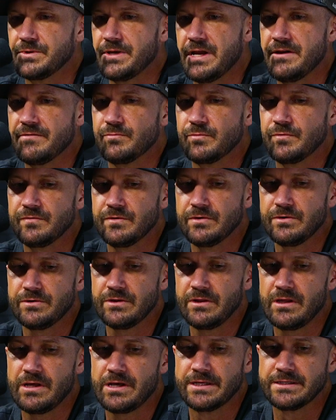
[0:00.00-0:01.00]
we have. And we've learned
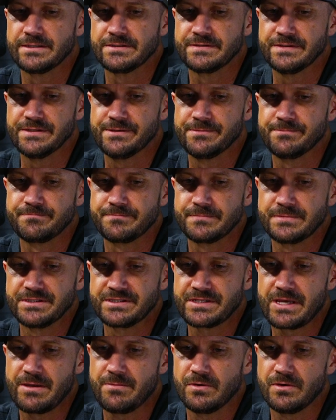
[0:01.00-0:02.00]
a lot. So
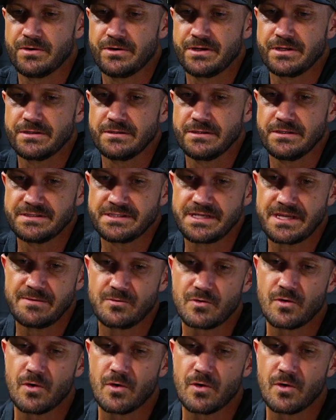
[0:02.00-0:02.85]
let's keep learning. Let's keep